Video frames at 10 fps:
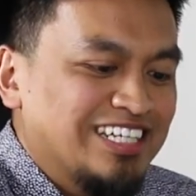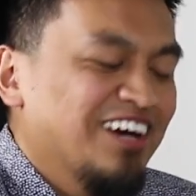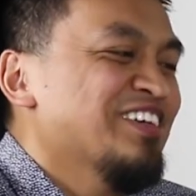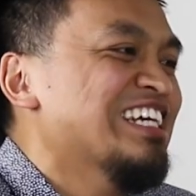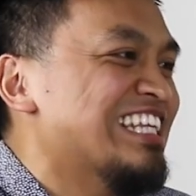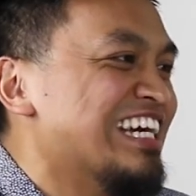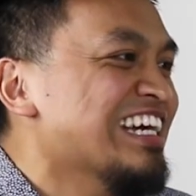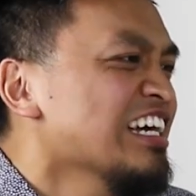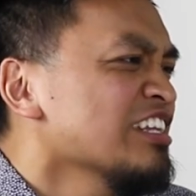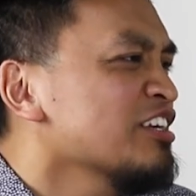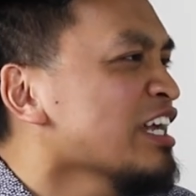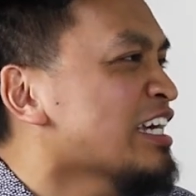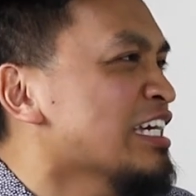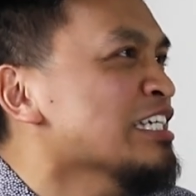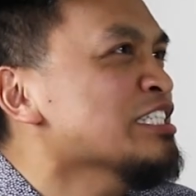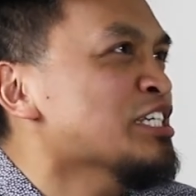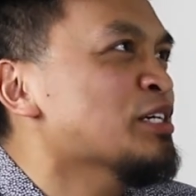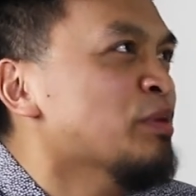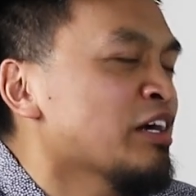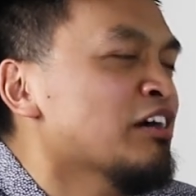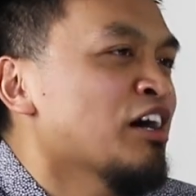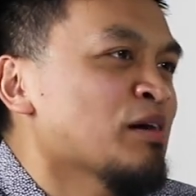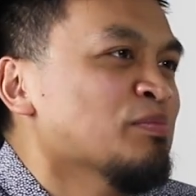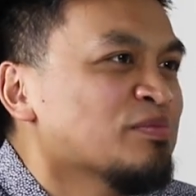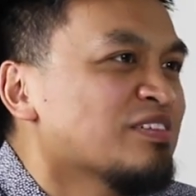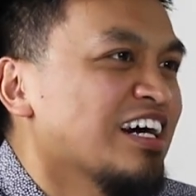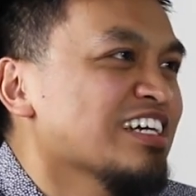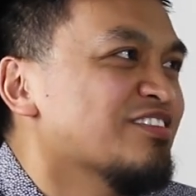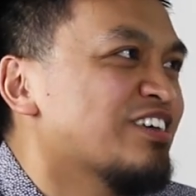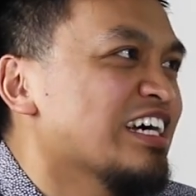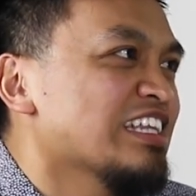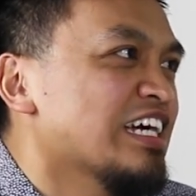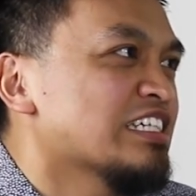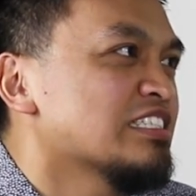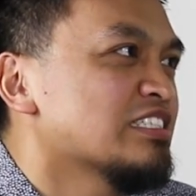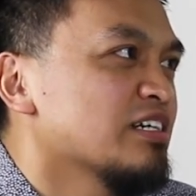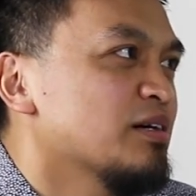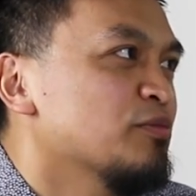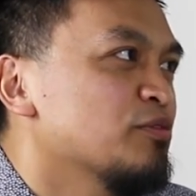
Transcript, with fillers: definitely. They're like easy to pick up, kind of, right? Like some, at